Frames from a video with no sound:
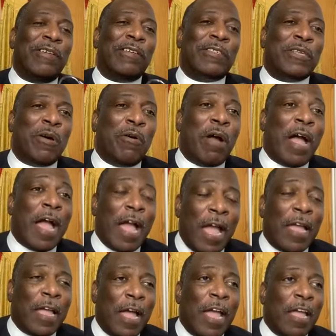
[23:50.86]
So
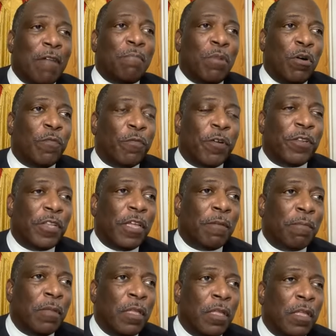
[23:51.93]
I am both of
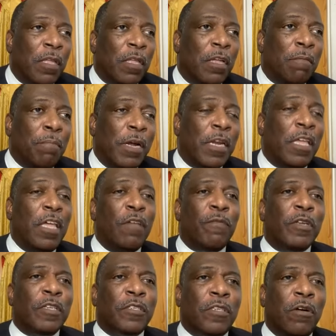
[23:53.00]
them. But
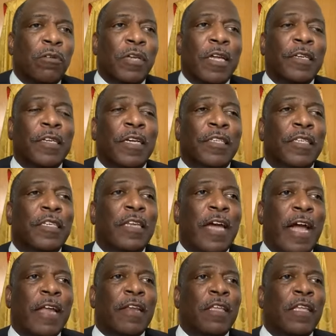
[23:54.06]
even so, that does
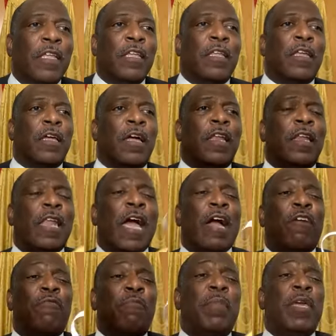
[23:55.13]
not
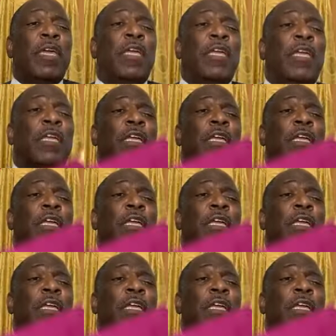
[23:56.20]
allow me